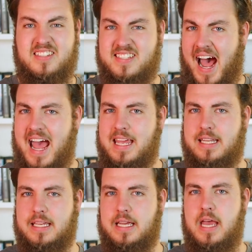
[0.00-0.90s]

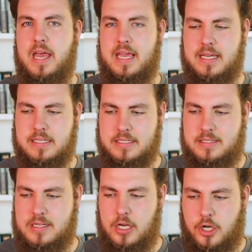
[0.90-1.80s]
society
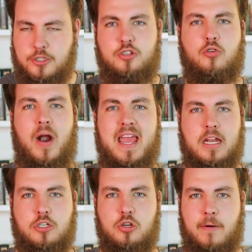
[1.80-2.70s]
is
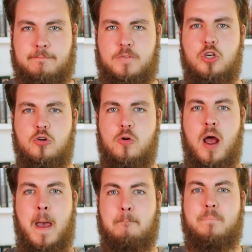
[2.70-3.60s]
constrained to a few
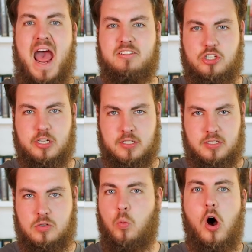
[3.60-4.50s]

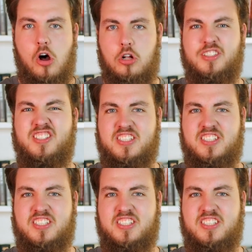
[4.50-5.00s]
bastions, walled